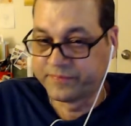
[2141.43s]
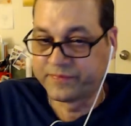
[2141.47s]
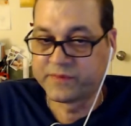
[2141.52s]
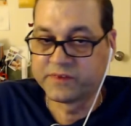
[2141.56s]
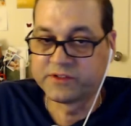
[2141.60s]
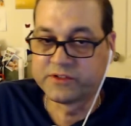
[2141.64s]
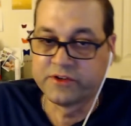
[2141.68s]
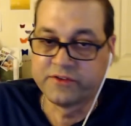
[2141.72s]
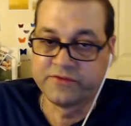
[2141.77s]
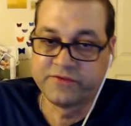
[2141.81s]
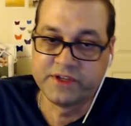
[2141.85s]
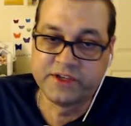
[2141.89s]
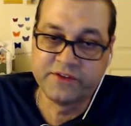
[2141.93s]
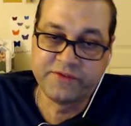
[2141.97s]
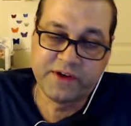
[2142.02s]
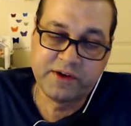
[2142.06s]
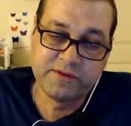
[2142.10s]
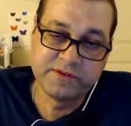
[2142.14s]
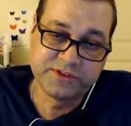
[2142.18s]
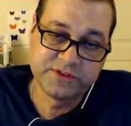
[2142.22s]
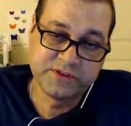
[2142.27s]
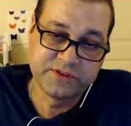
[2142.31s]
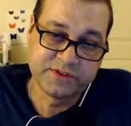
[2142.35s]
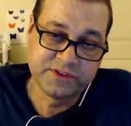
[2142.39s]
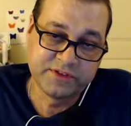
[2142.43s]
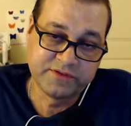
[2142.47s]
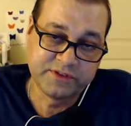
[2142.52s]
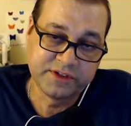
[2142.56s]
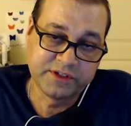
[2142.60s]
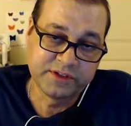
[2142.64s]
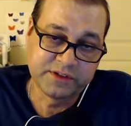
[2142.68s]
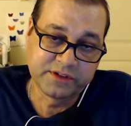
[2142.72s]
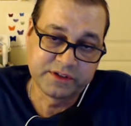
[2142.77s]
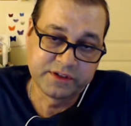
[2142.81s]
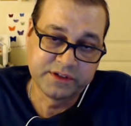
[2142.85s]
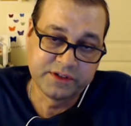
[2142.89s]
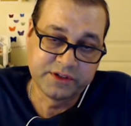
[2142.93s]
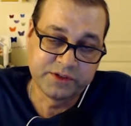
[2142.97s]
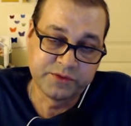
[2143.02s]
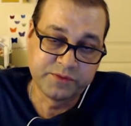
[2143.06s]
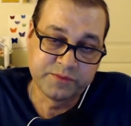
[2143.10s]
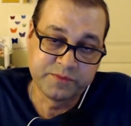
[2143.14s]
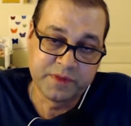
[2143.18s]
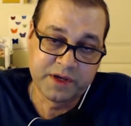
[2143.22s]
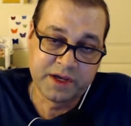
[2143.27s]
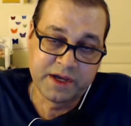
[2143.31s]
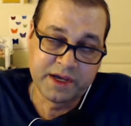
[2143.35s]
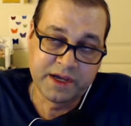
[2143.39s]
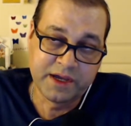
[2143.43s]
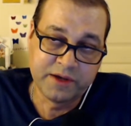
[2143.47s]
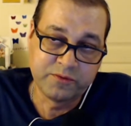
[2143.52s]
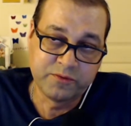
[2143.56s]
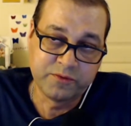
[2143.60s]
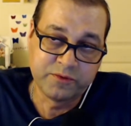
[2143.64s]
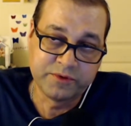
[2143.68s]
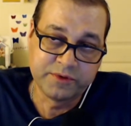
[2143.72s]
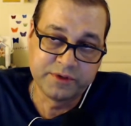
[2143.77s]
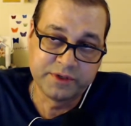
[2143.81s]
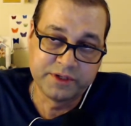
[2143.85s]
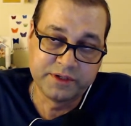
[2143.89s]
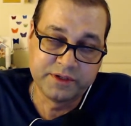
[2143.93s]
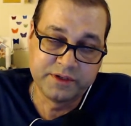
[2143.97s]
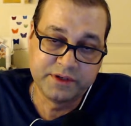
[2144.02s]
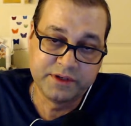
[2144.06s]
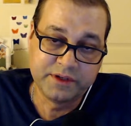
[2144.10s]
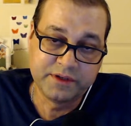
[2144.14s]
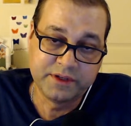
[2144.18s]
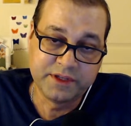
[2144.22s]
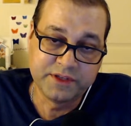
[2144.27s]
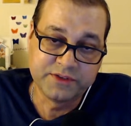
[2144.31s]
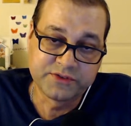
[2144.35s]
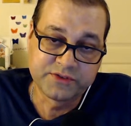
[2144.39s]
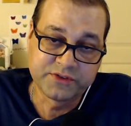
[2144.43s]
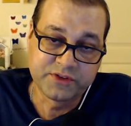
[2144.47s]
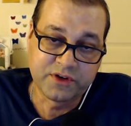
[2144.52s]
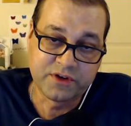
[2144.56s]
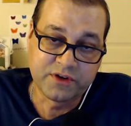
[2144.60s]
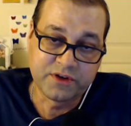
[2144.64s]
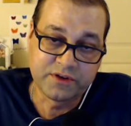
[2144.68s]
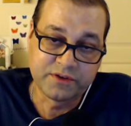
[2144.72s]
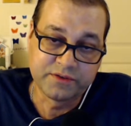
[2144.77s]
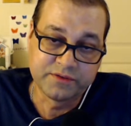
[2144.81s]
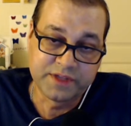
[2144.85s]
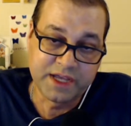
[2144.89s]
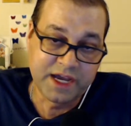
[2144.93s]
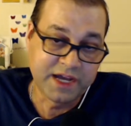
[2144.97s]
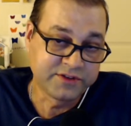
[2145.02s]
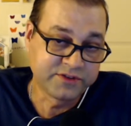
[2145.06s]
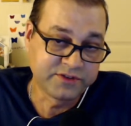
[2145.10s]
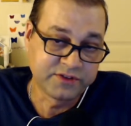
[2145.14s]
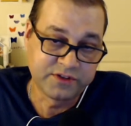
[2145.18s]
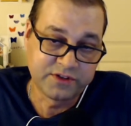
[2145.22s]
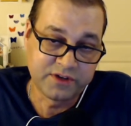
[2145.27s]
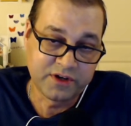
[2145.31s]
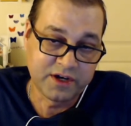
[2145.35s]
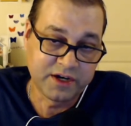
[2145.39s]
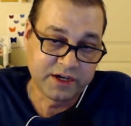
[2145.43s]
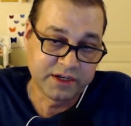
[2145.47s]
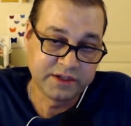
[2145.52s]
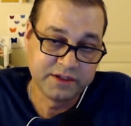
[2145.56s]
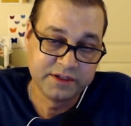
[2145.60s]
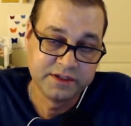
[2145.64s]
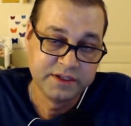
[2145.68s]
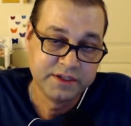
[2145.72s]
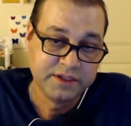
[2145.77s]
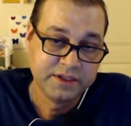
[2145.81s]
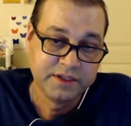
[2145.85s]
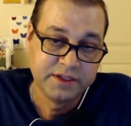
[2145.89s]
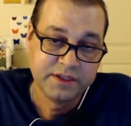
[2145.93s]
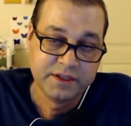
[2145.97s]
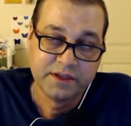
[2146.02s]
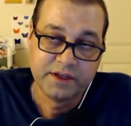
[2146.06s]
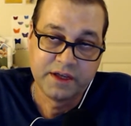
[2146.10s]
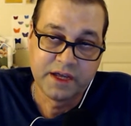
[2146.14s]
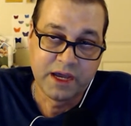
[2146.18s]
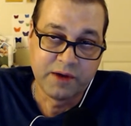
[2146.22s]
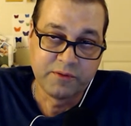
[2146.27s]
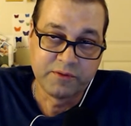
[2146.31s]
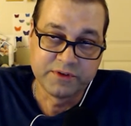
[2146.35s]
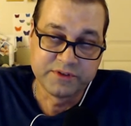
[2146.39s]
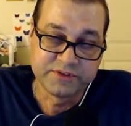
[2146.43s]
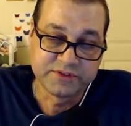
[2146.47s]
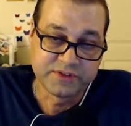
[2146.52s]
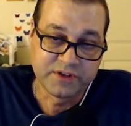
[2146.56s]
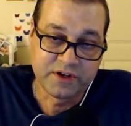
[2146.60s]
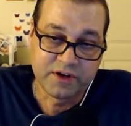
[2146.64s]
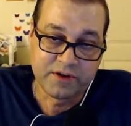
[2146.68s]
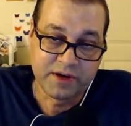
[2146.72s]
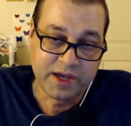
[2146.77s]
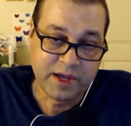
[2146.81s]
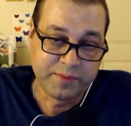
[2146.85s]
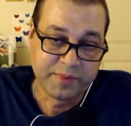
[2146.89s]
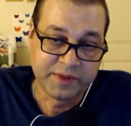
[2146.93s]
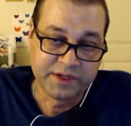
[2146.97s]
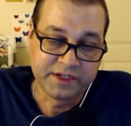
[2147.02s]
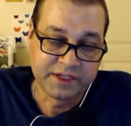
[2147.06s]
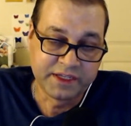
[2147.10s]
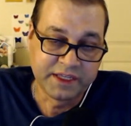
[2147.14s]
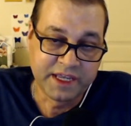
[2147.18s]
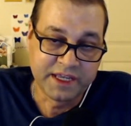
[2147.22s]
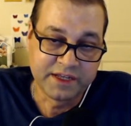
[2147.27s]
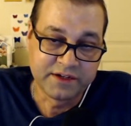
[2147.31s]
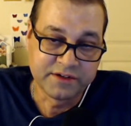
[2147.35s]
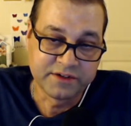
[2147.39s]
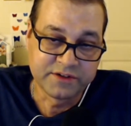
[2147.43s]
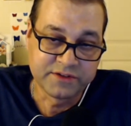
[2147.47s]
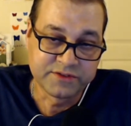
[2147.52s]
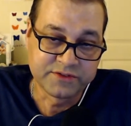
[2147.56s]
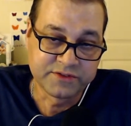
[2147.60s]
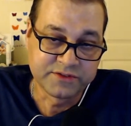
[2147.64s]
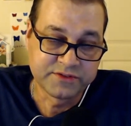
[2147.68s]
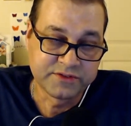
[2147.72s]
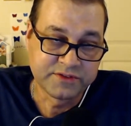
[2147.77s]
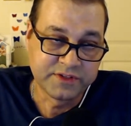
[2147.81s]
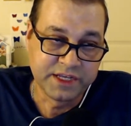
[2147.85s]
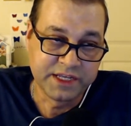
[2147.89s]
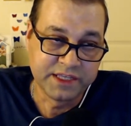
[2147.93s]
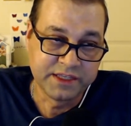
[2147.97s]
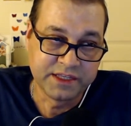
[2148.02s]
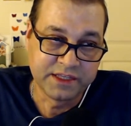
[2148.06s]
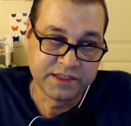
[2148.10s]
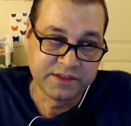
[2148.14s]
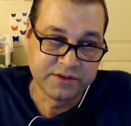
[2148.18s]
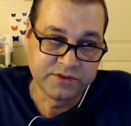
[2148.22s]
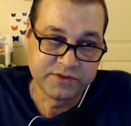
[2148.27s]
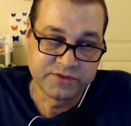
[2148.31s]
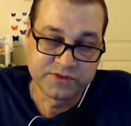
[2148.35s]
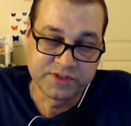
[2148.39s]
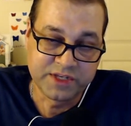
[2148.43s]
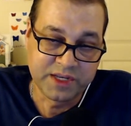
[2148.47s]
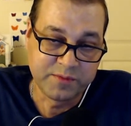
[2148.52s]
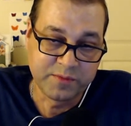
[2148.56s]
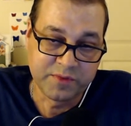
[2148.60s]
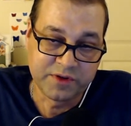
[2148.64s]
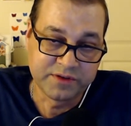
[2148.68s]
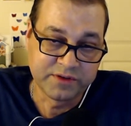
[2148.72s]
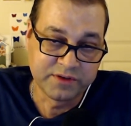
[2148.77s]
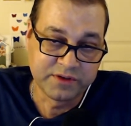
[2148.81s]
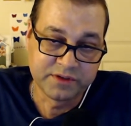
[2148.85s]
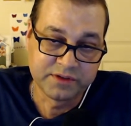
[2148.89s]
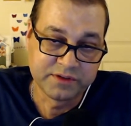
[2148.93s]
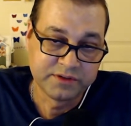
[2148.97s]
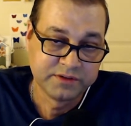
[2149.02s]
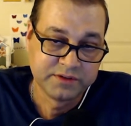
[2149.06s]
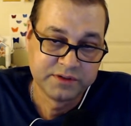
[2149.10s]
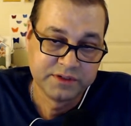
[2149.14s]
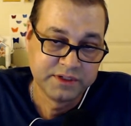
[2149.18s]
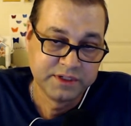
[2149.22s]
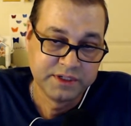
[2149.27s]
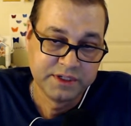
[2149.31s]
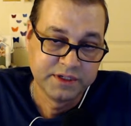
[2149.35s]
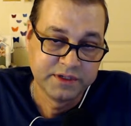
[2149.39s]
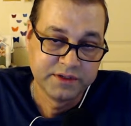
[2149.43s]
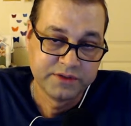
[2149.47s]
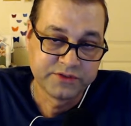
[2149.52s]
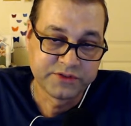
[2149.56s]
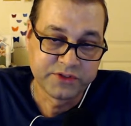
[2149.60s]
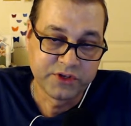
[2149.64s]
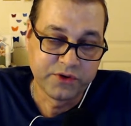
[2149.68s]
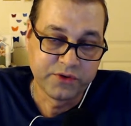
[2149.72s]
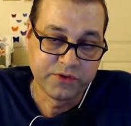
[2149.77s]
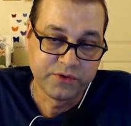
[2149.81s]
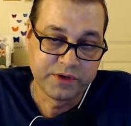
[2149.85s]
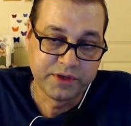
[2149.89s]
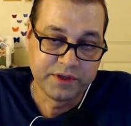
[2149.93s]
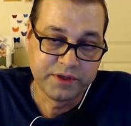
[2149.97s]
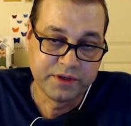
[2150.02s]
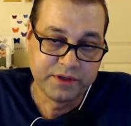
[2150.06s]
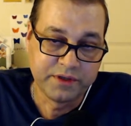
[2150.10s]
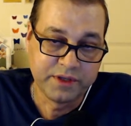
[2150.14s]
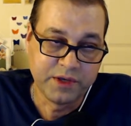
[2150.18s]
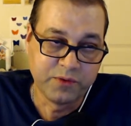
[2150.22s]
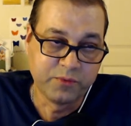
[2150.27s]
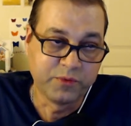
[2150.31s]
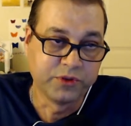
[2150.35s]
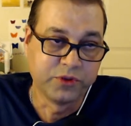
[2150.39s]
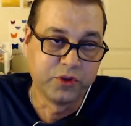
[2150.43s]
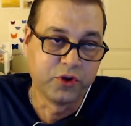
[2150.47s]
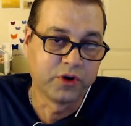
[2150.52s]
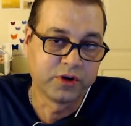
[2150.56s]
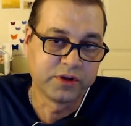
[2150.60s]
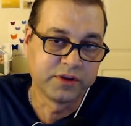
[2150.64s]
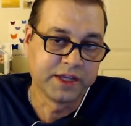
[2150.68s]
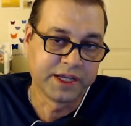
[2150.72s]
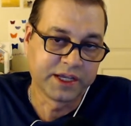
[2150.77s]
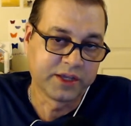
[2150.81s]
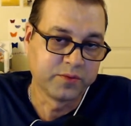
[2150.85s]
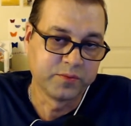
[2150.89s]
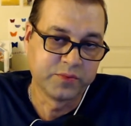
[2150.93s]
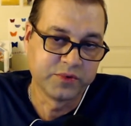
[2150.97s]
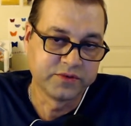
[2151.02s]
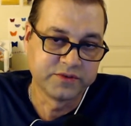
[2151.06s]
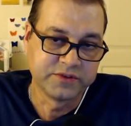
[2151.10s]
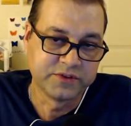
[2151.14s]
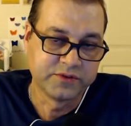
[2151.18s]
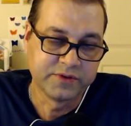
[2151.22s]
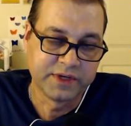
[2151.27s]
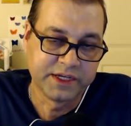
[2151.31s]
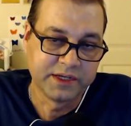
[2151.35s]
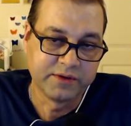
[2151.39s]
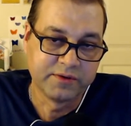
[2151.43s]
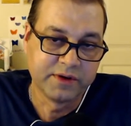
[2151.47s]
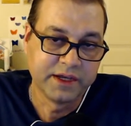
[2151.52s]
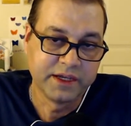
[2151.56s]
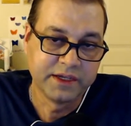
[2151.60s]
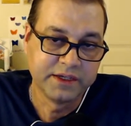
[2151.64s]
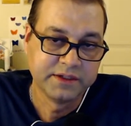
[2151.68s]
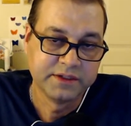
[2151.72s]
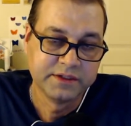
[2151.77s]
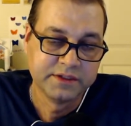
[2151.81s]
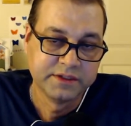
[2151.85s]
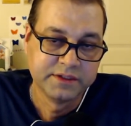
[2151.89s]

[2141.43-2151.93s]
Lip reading: so if I was using vanilla GNOME, I would install dash to dock. I would install app indicators and then those same other. So it would look like Ubuntu anyway,